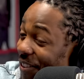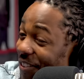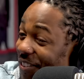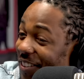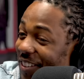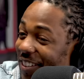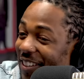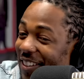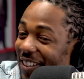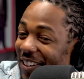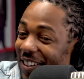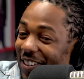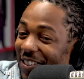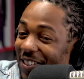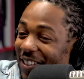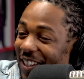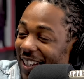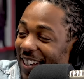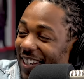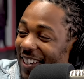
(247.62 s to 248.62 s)
gonna do nothing. Okay.
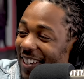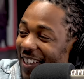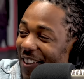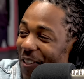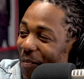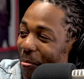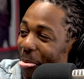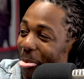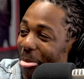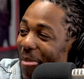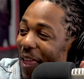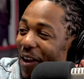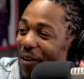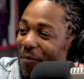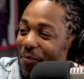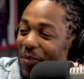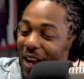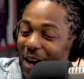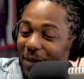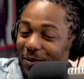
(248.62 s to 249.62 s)
He's
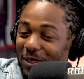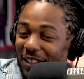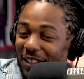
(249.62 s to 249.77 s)
like,